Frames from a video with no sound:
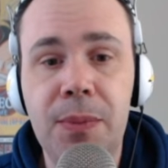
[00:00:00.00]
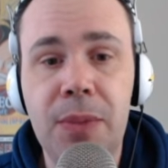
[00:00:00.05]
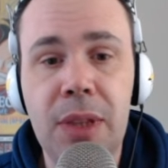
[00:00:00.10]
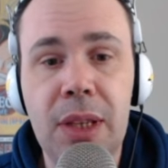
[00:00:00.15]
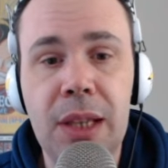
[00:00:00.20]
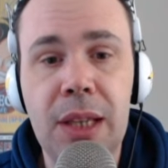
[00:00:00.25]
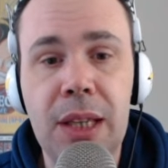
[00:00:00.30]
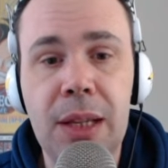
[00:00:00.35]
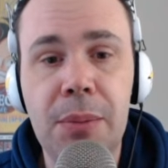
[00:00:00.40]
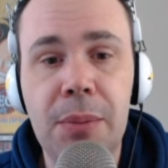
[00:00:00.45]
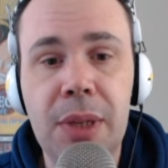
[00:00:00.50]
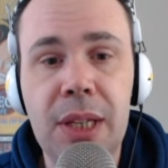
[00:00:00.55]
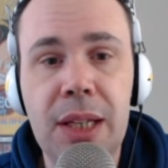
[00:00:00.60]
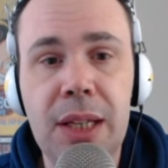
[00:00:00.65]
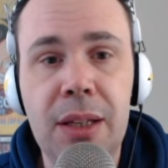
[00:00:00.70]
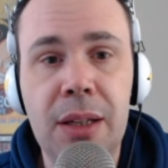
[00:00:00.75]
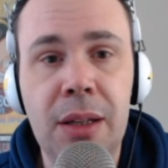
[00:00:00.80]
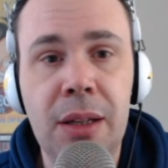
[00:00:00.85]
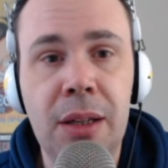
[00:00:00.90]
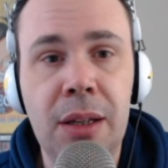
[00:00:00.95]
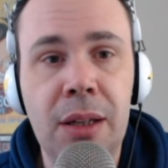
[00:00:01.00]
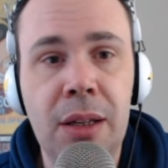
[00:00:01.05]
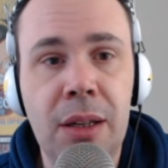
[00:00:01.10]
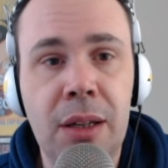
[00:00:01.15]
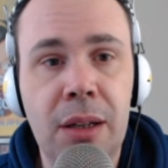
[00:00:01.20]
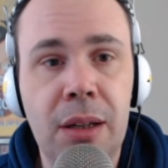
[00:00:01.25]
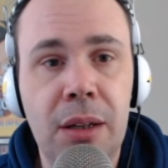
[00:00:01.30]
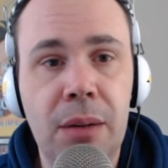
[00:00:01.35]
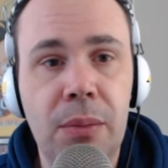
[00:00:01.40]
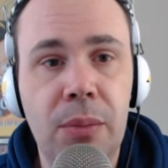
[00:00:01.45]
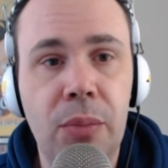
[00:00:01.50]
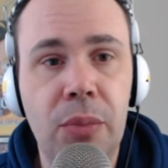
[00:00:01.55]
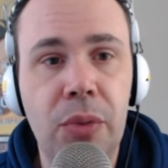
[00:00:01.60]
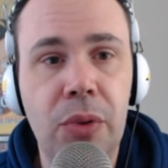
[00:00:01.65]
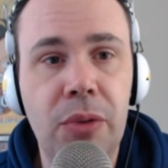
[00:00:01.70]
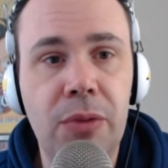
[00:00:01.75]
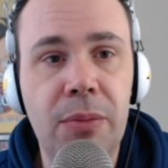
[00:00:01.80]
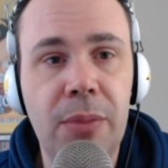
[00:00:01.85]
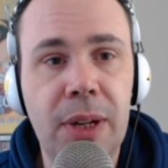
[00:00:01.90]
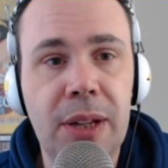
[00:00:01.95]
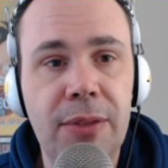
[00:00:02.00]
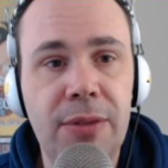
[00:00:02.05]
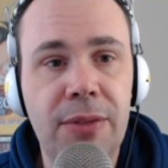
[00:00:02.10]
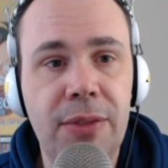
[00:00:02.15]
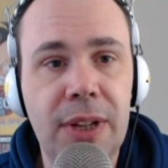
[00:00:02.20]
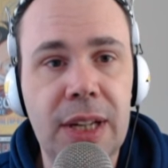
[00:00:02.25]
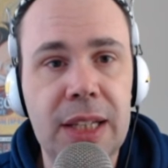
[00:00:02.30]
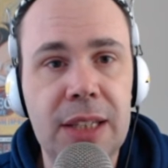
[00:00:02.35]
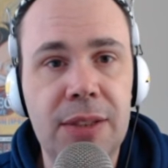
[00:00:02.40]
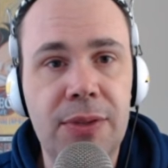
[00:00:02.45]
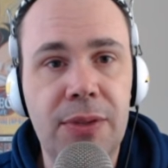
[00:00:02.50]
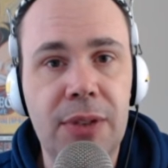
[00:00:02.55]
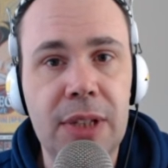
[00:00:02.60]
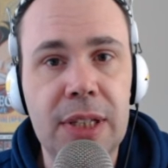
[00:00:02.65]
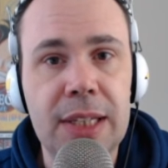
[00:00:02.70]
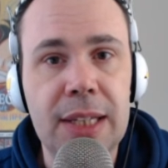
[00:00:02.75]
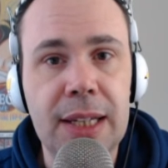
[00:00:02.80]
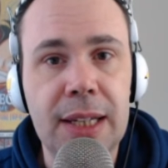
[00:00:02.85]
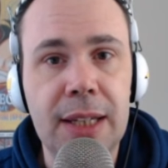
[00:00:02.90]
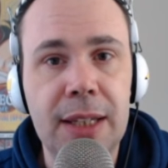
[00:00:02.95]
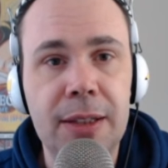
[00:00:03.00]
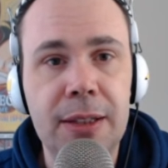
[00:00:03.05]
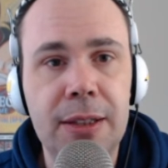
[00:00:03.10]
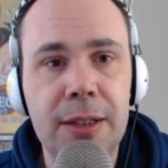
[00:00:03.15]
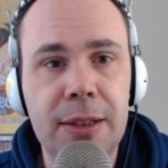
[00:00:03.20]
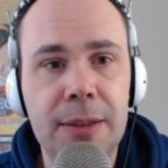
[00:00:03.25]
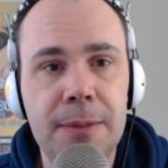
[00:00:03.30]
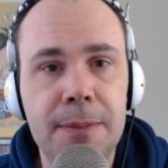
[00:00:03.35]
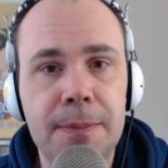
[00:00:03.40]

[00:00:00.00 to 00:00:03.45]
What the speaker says: Let me move my face for a second.